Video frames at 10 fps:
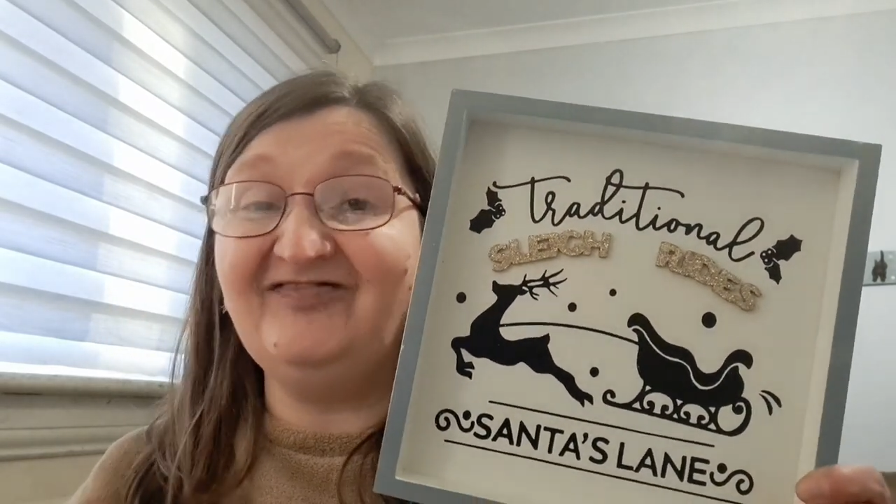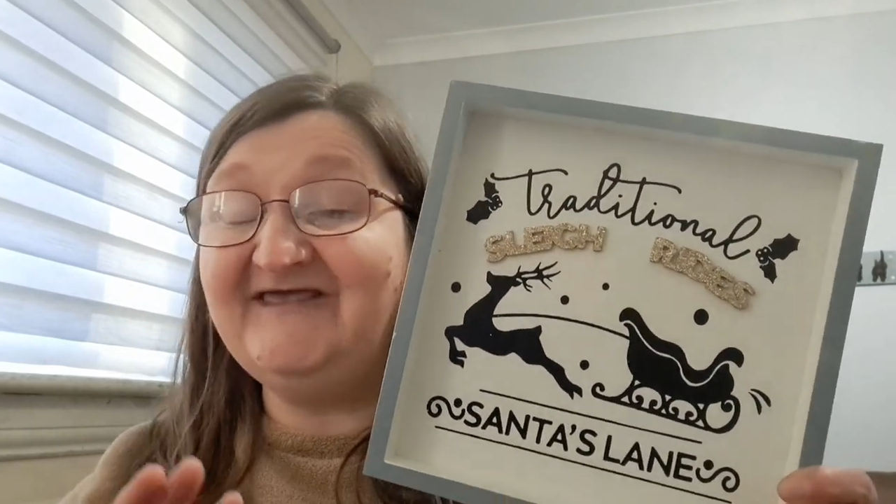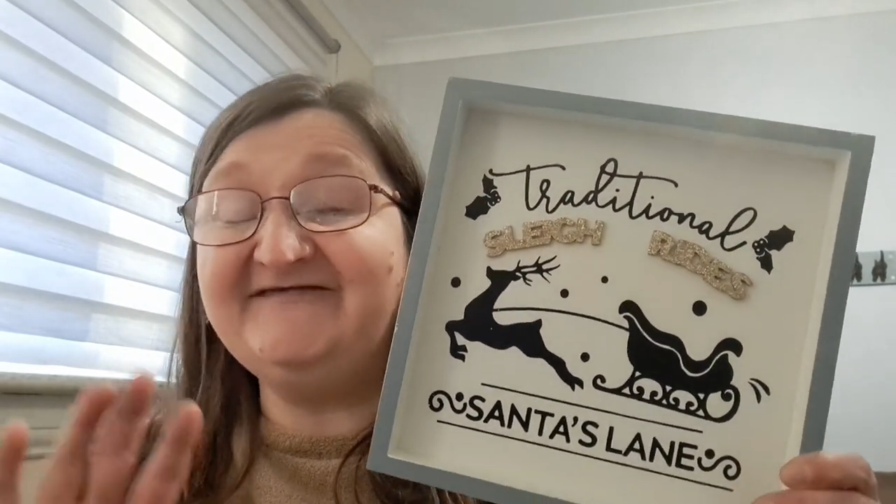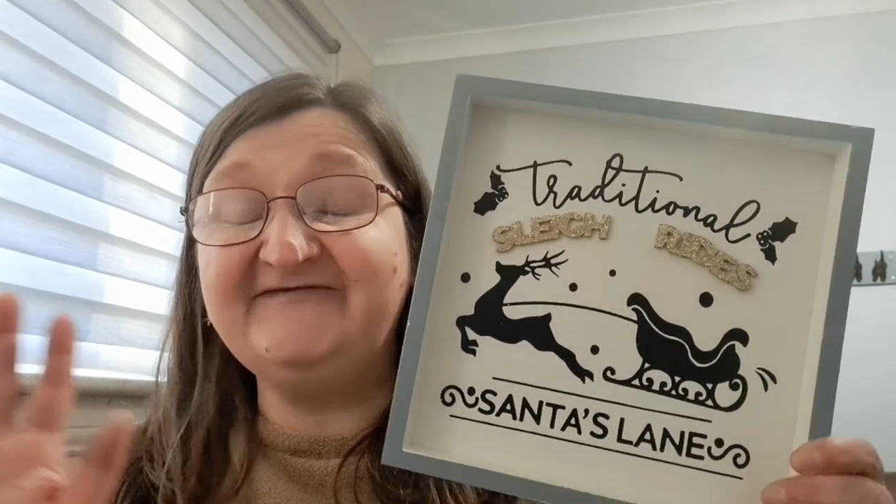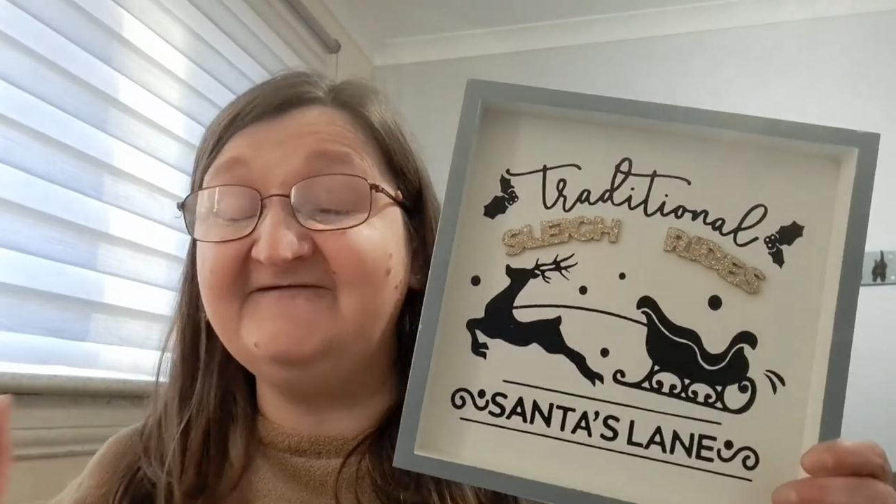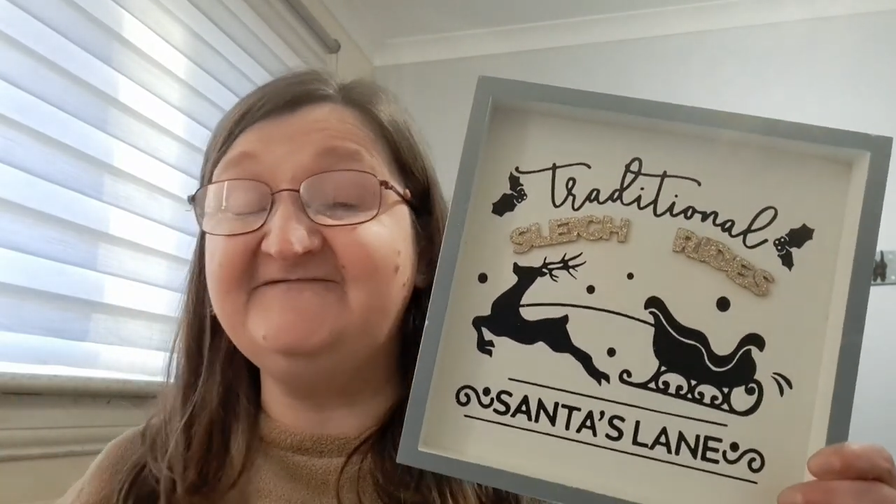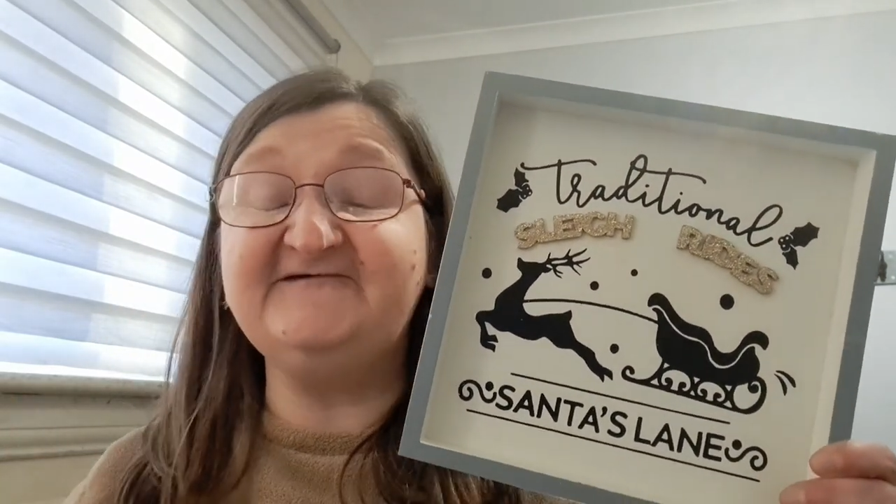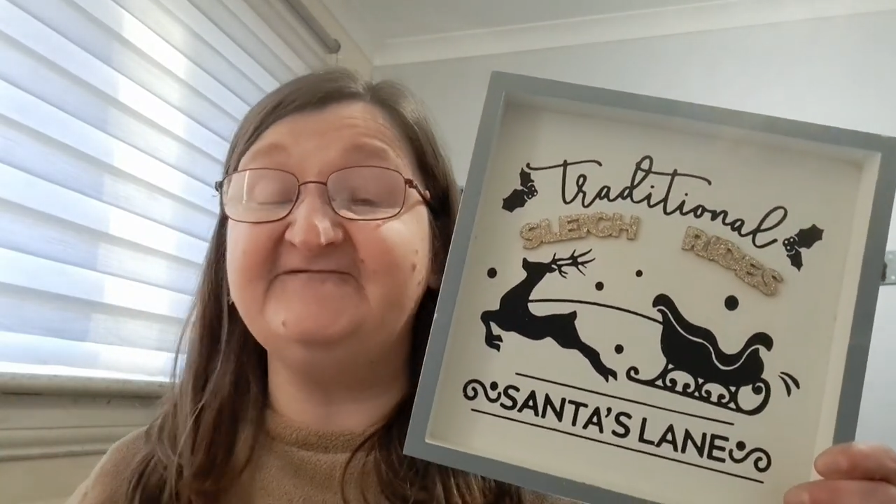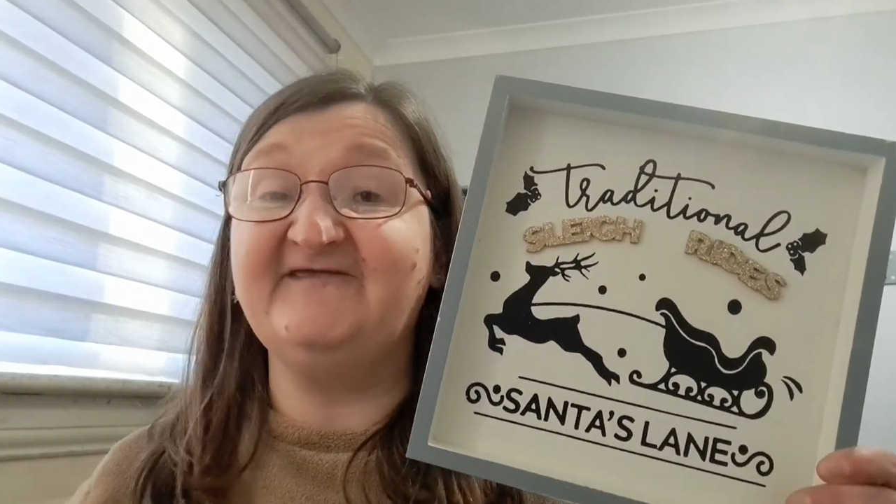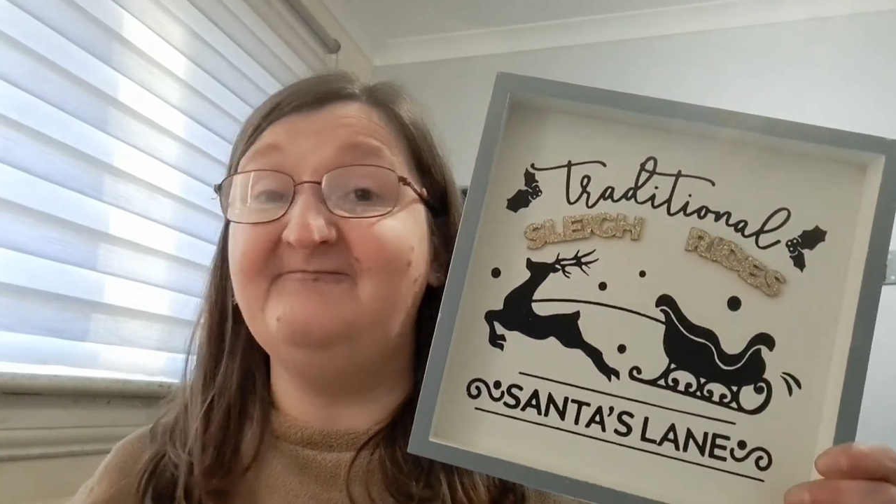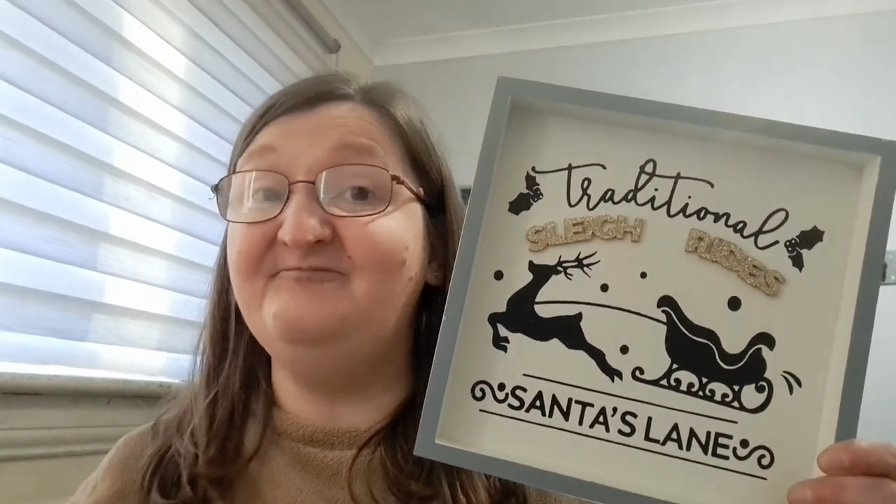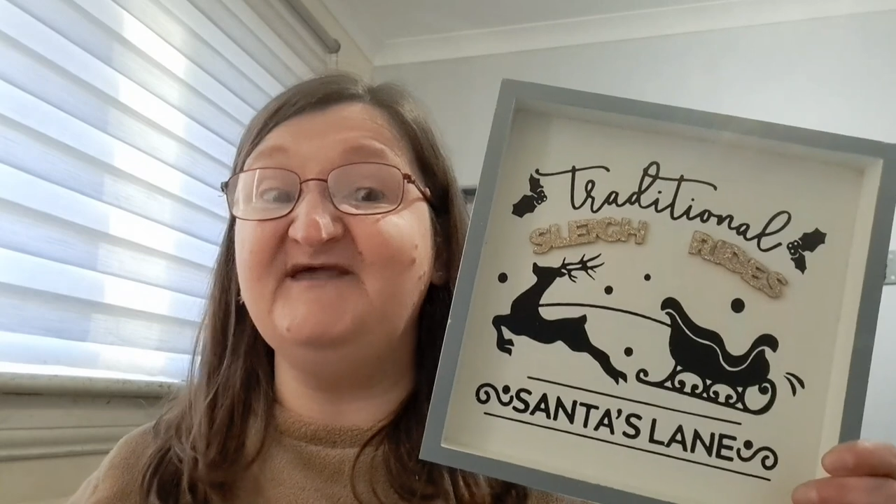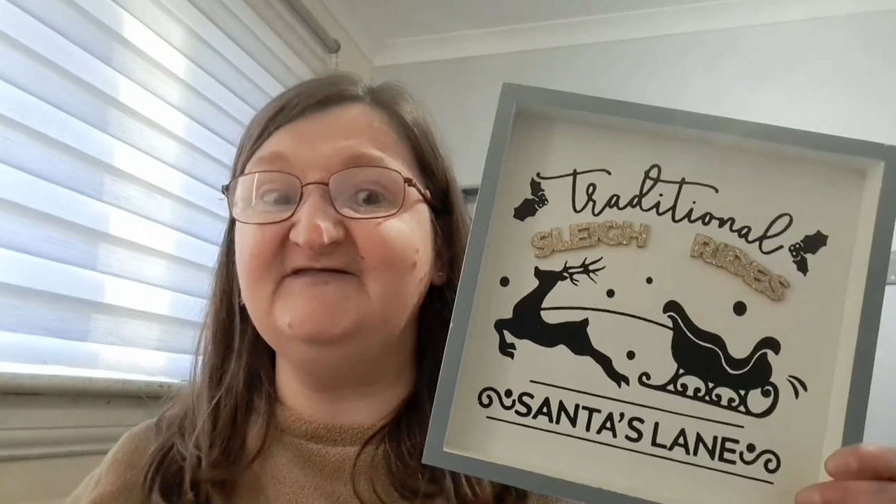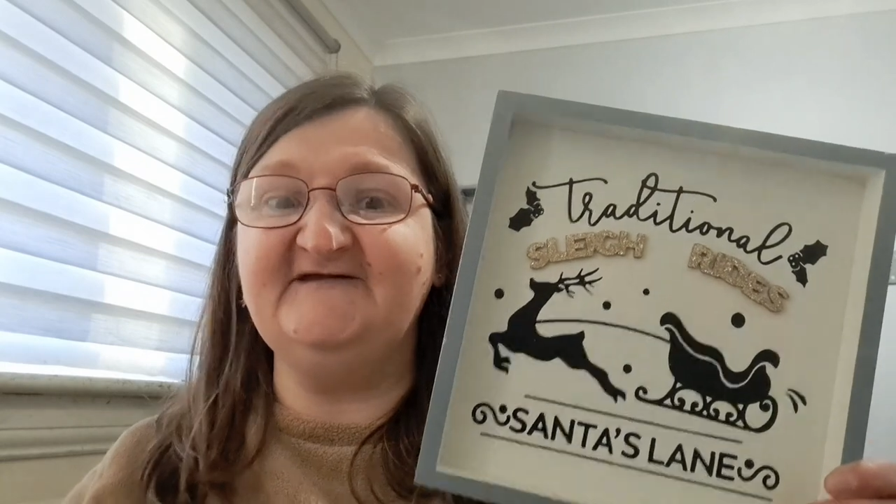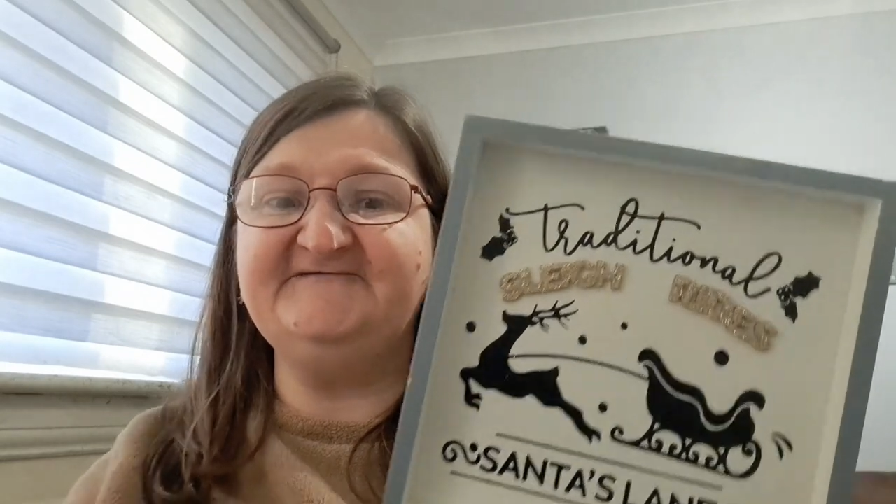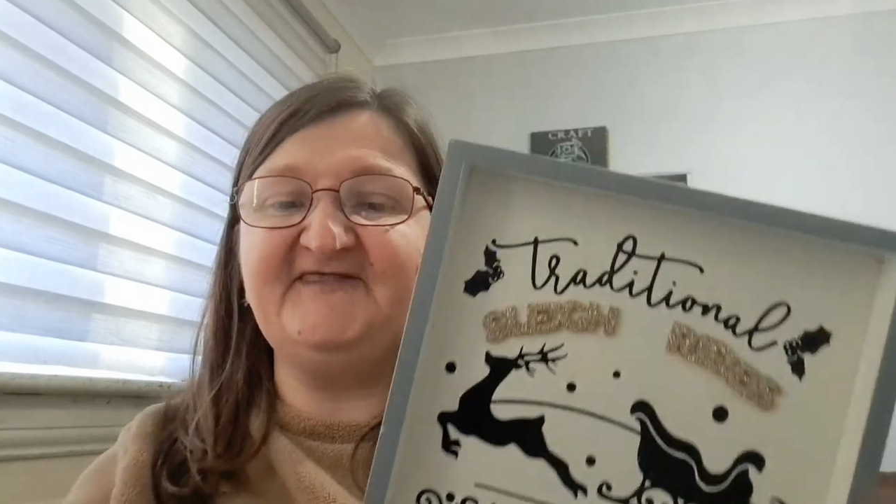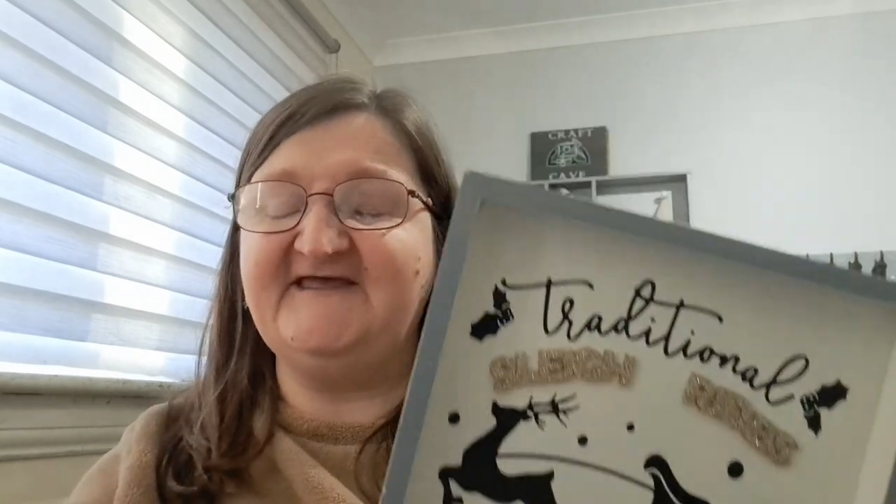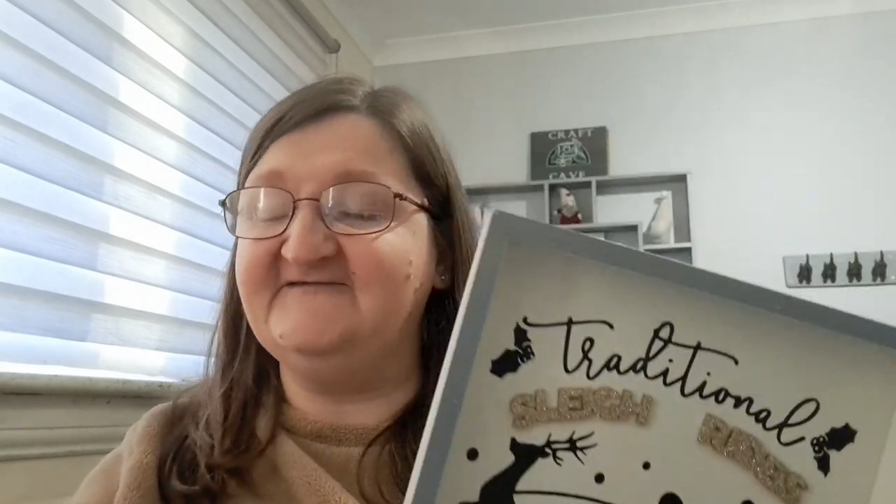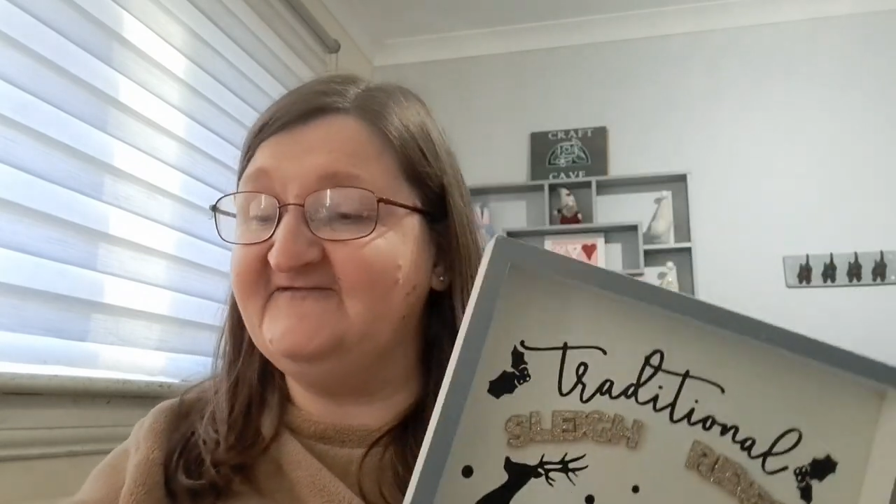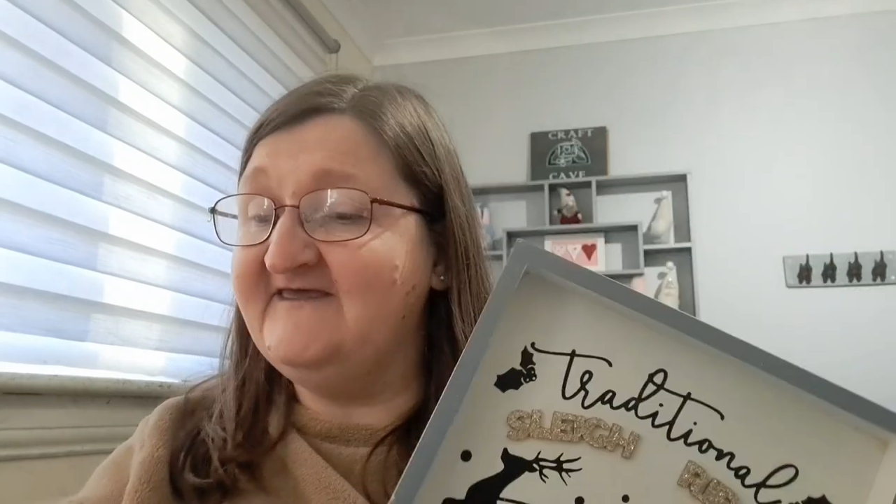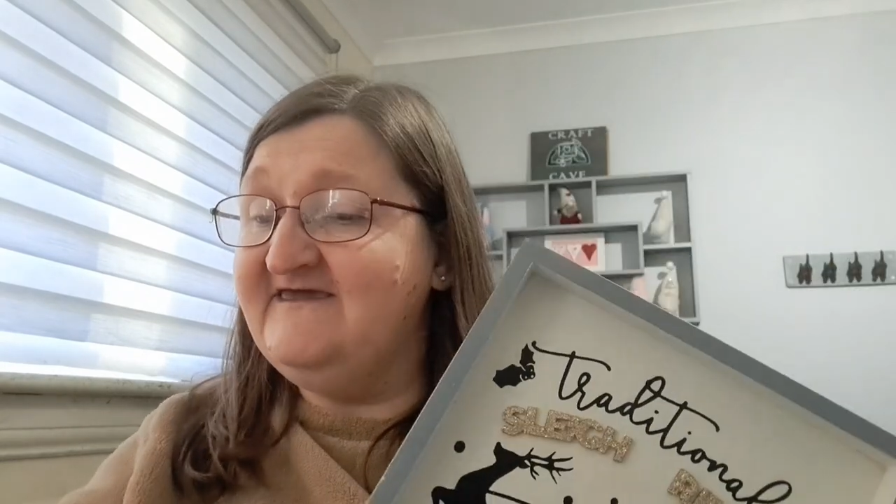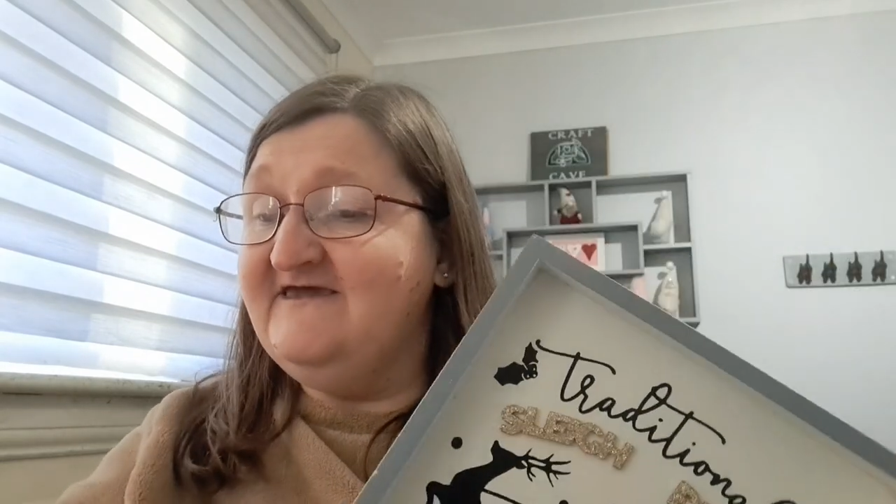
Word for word: I like to just embellish things.